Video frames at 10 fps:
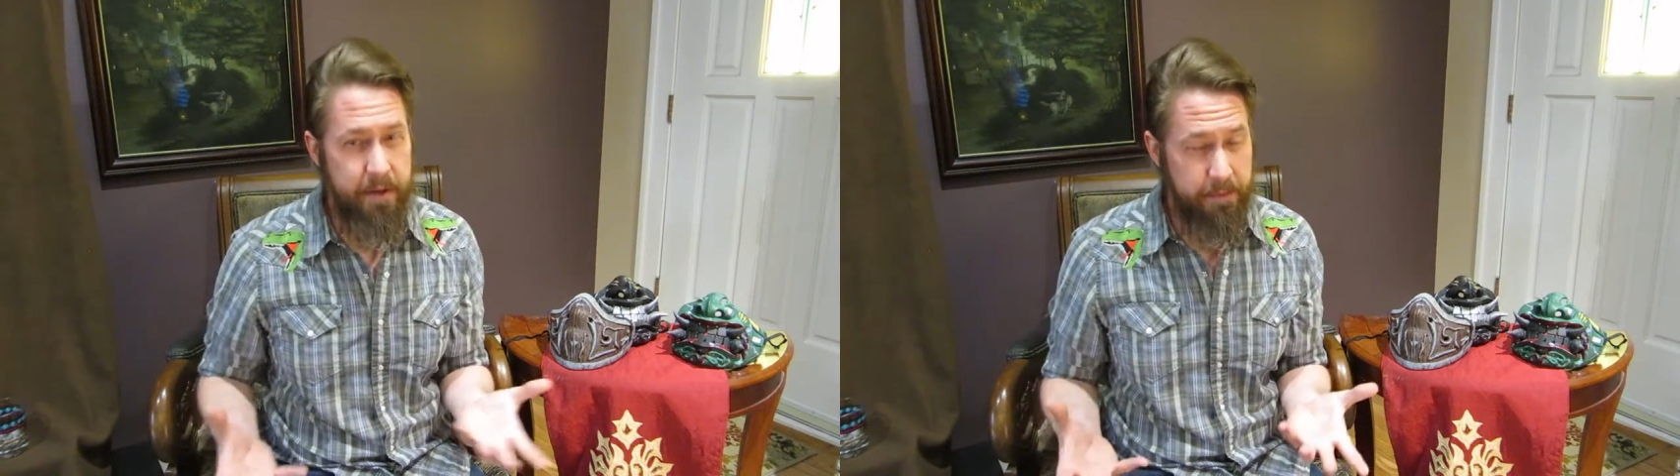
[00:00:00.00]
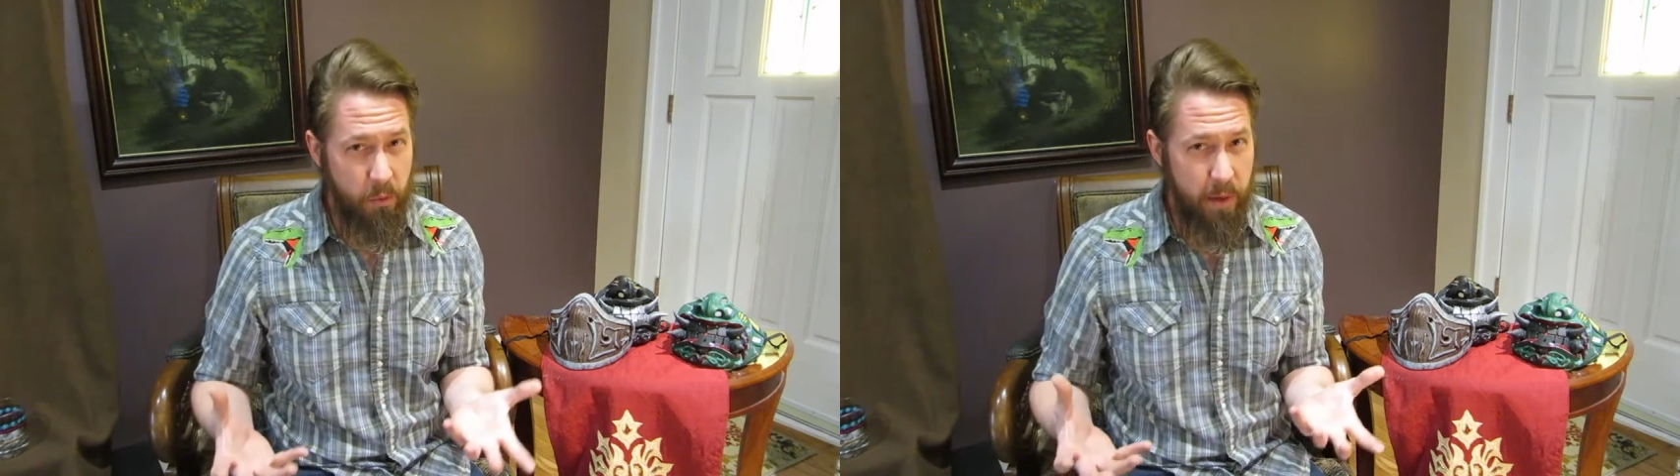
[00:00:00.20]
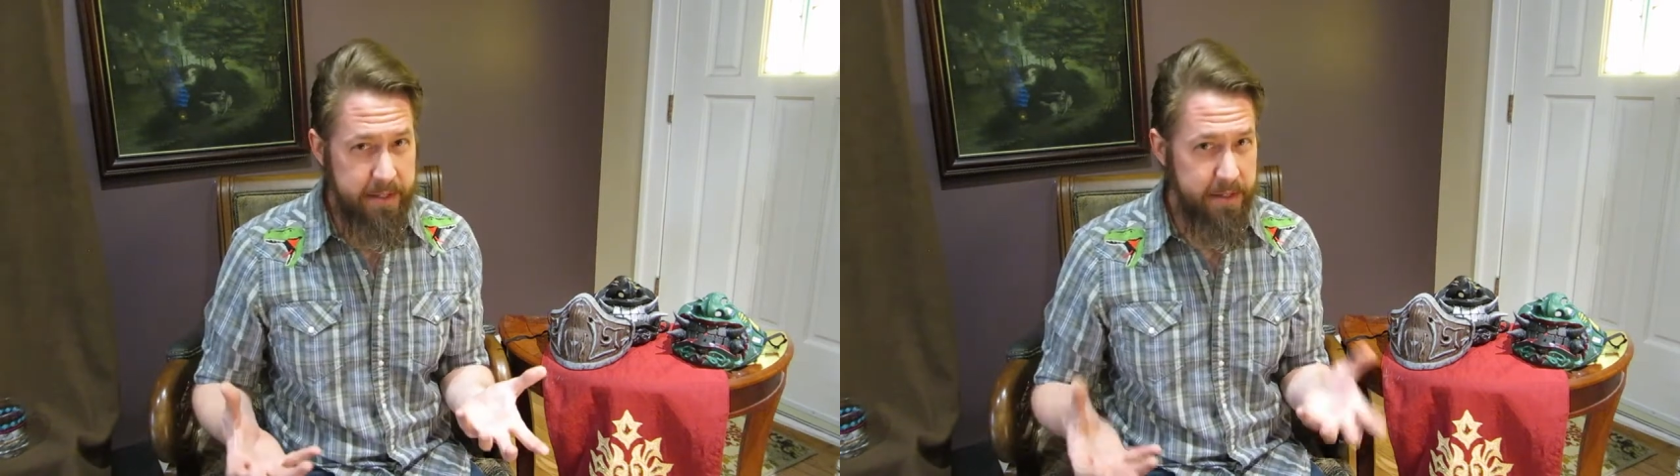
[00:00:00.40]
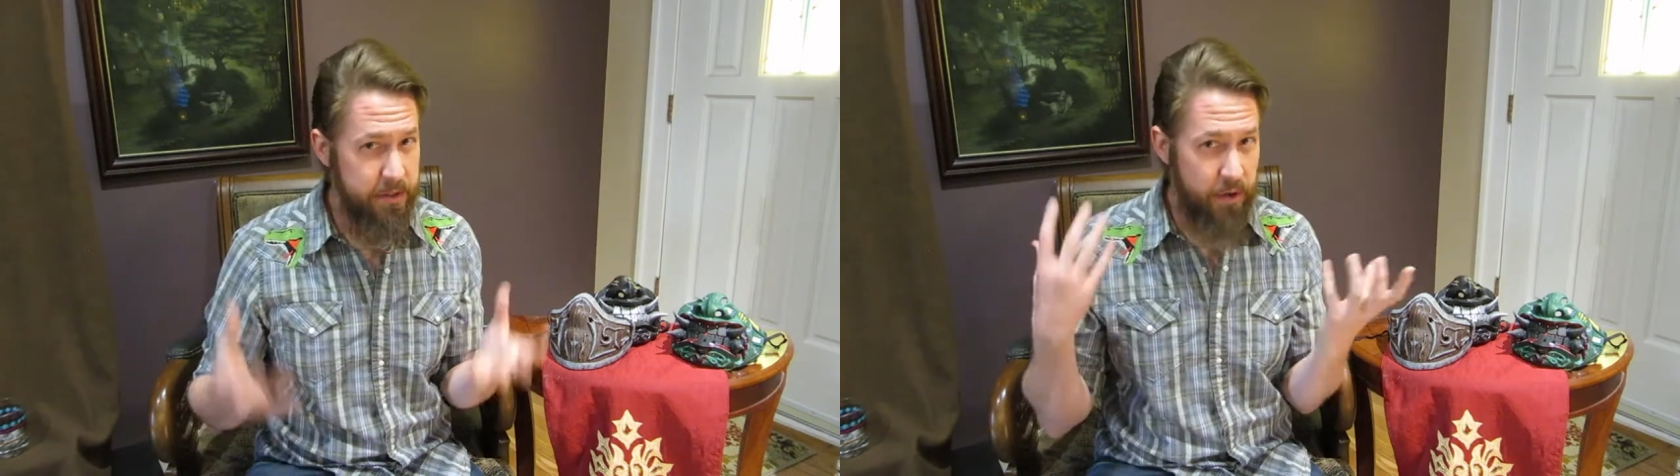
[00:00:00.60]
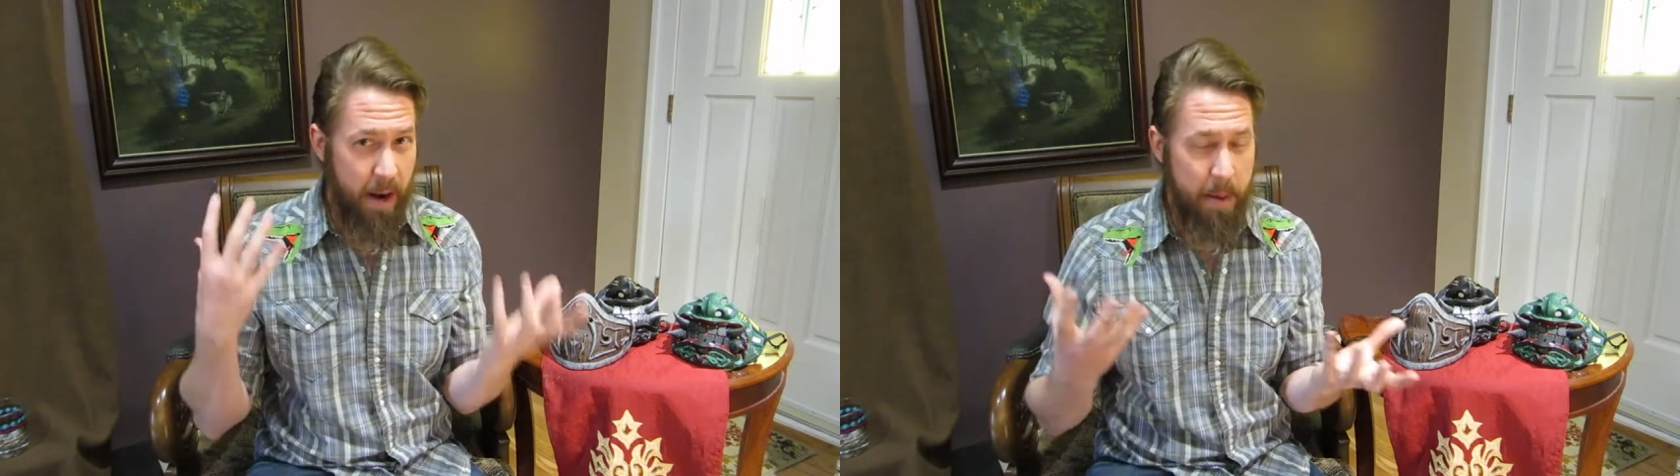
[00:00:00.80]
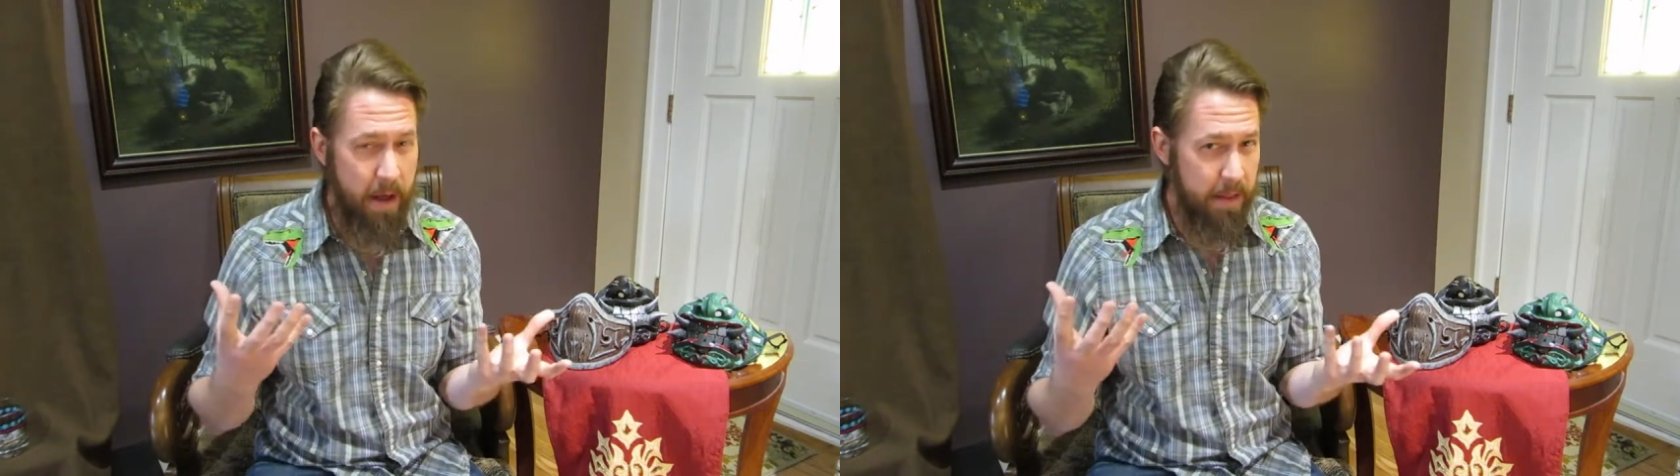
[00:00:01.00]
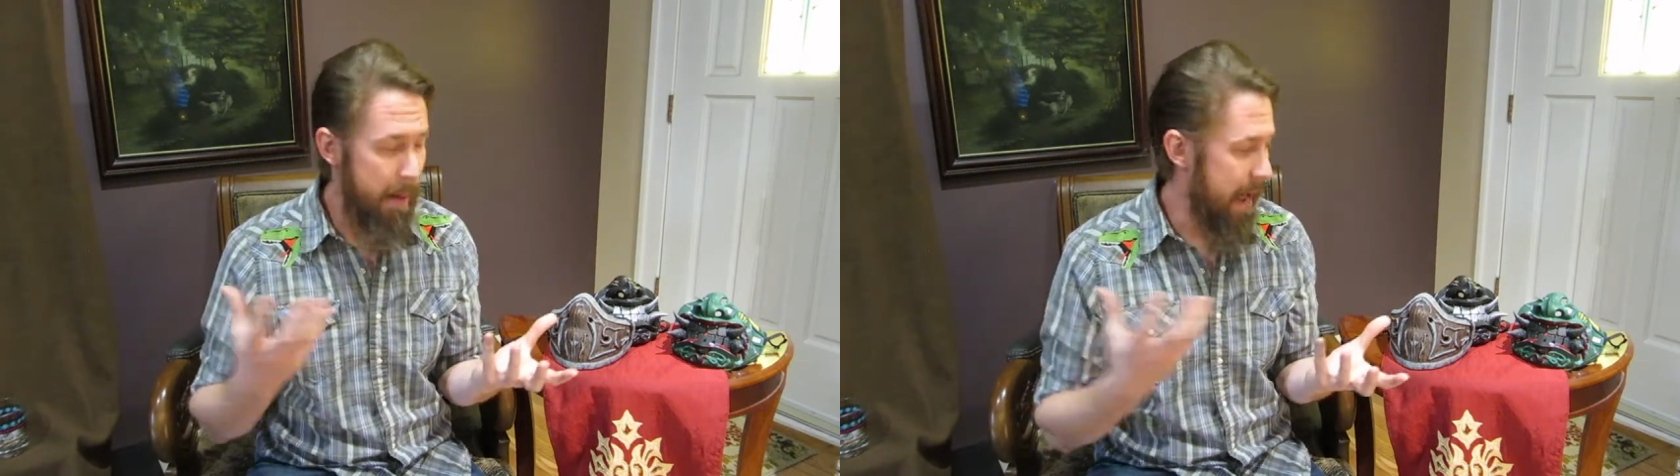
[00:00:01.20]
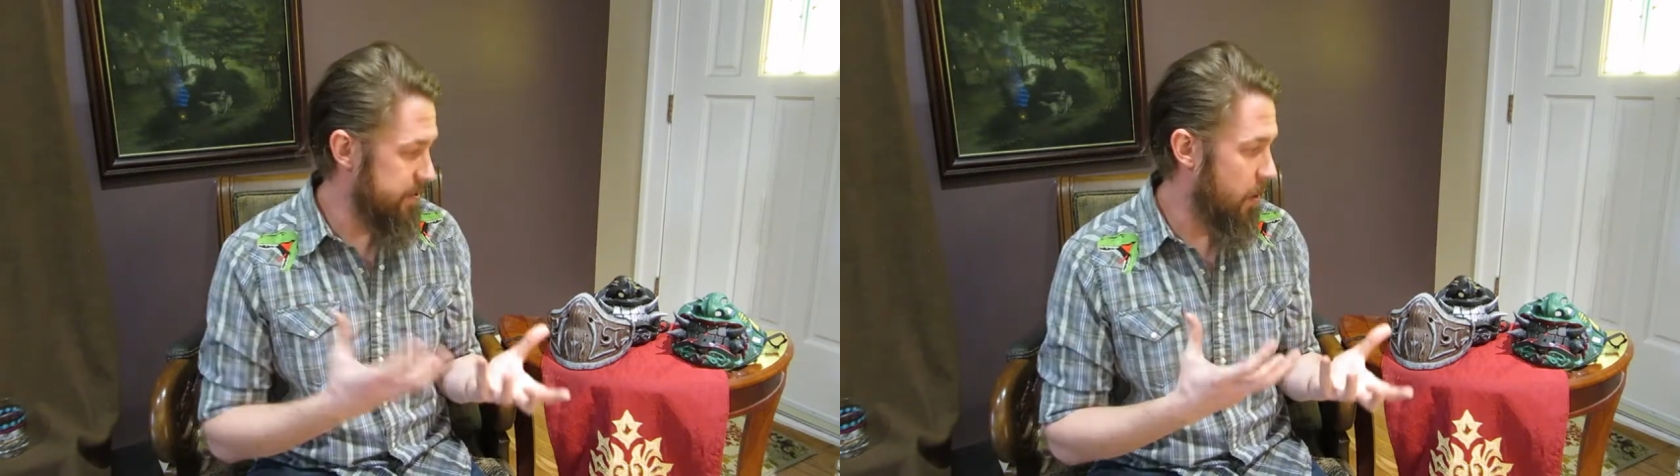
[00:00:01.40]
different ways to strap on the
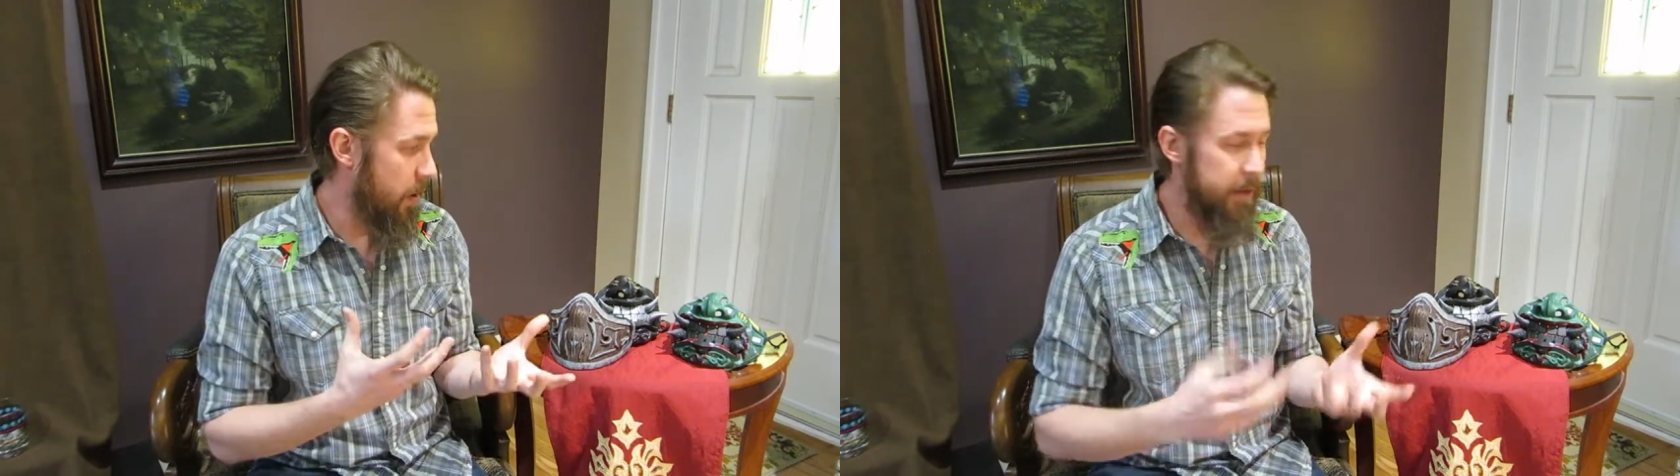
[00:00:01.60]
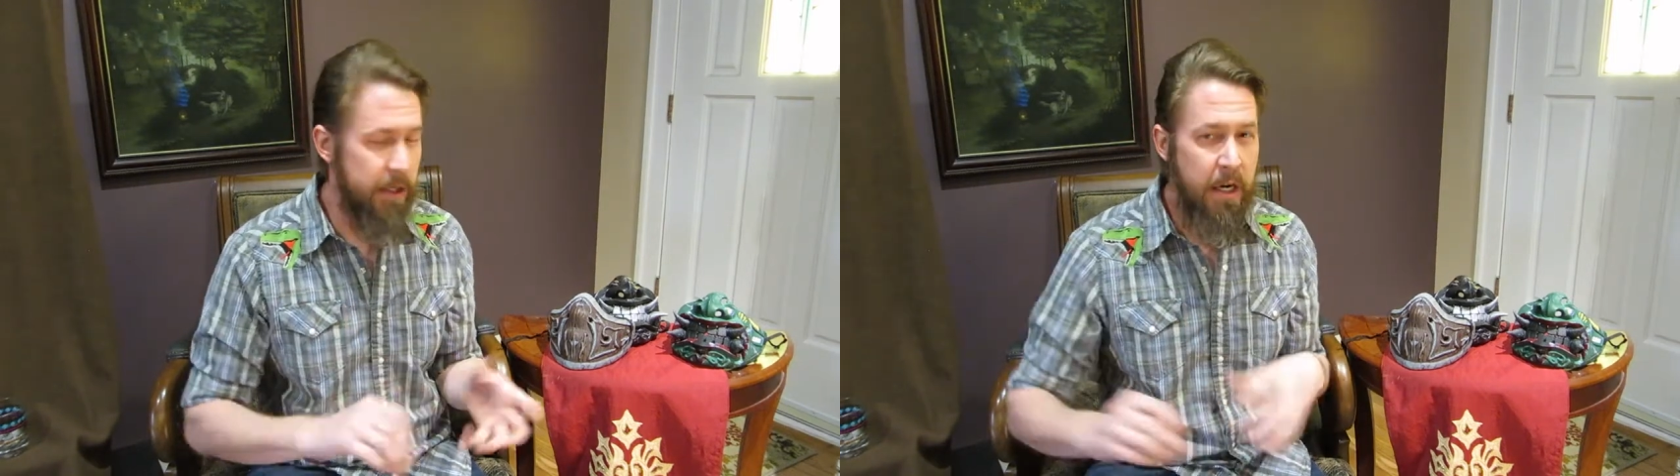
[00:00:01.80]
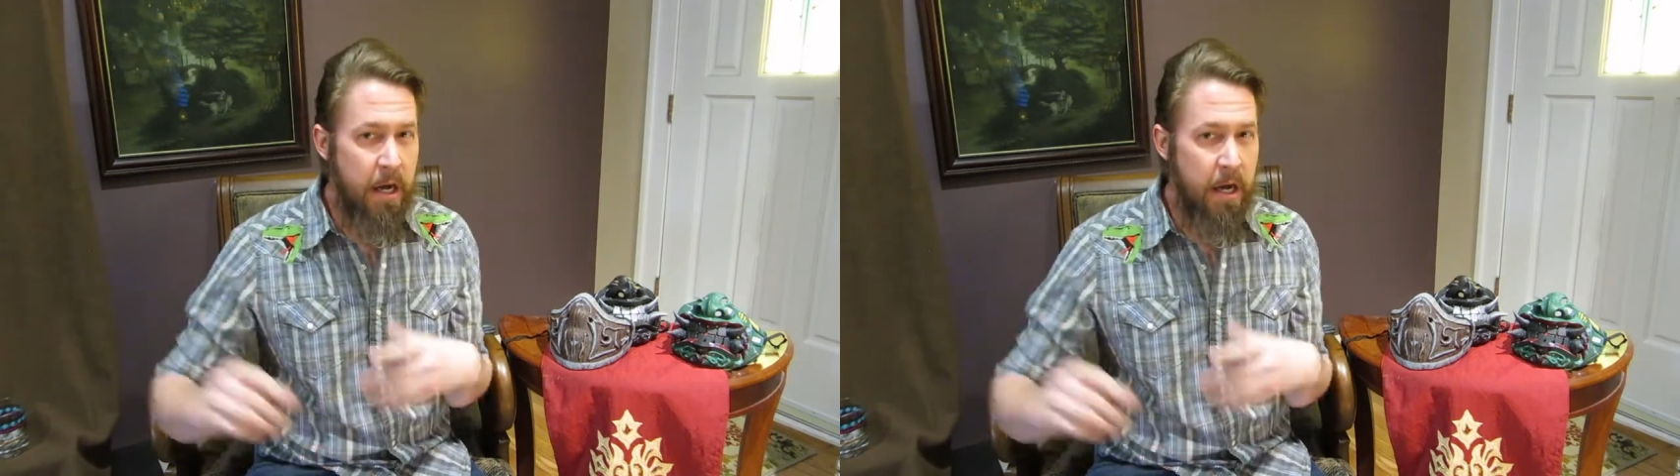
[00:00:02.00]
mask armor.